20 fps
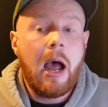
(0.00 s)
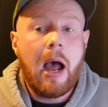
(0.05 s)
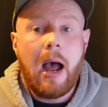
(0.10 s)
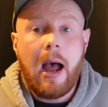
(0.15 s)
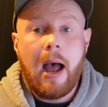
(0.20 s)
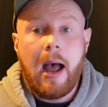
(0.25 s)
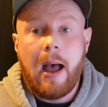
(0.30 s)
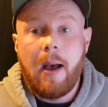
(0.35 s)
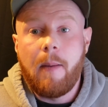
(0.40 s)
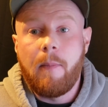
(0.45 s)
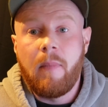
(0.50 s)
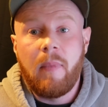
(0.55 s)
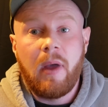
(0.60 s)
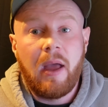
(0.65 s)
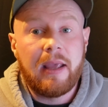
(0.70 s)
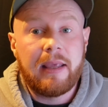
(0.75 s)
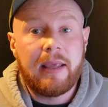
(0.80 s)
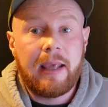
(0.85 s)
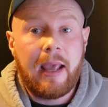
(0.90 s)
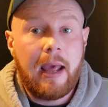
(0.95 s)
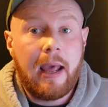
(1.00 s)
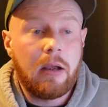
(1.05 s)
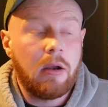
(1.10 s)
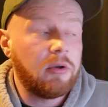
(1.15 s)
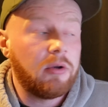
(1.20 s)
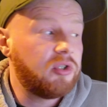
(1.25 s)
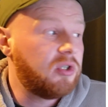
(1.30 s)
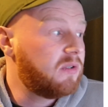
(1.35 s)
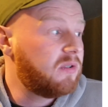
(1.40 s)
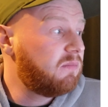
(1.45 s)
Again,
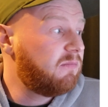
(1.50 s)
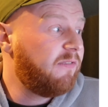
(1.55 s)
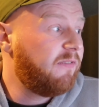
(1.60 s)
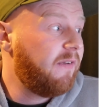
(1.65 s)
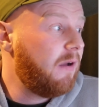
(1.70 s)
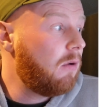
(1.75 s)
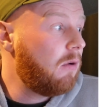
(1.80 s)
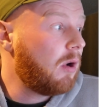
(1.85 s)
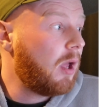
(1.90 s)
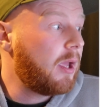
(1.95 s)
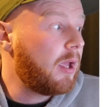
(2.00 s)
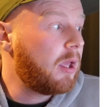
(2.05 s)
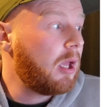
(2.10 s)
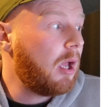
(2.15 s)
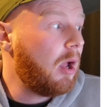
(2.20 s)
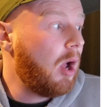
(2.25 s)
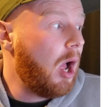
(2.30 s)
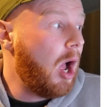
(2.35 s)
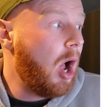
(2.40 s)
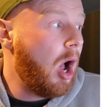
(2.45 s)
I just feel like